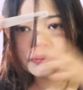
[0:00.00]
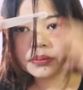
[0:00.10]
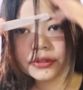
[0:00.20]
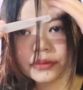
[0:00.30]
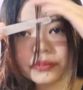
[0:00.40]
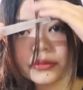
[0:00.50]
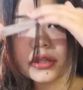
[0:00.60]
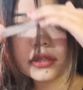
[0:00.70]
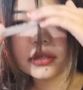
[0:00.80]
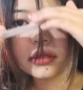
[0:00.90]

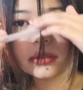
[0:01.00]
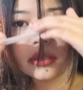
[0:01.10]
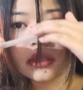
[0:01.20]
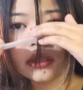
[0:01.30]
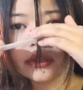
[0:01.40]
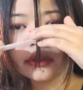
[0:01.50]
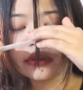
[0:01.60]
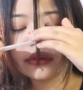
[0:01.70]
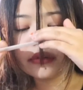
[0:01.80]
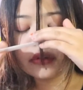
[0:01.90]
something till
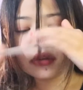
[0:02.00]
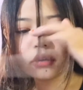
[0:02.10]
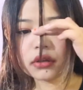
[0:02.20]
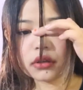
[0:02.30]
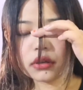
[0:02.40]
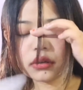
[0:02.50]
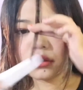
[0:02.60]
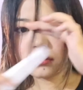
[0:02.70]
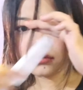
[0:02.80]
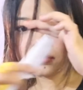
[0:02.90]
here,
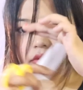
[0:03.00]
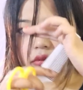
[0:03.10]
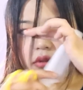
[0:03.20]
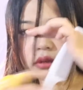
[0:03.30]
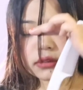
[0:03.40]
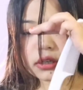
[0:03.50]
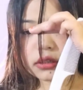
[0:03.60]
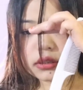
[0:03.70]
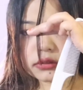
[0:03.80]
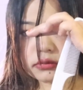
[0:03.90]
so I'll
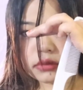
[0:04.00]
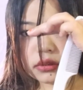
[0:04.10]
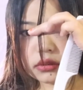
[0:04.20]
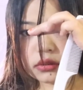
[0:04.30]
cut this one.